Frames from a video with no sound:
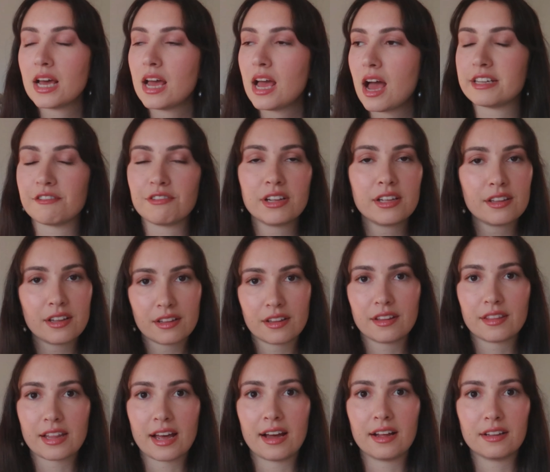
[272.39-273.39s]
I definitely
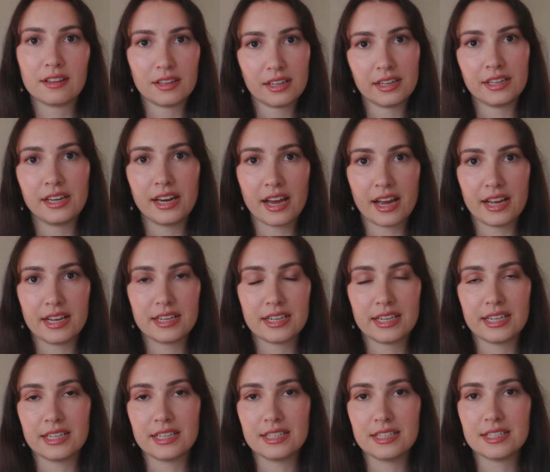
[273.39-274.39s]
think that Linjer
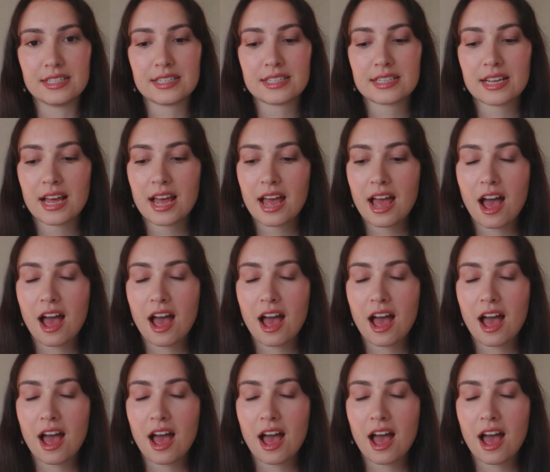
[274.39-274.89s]
is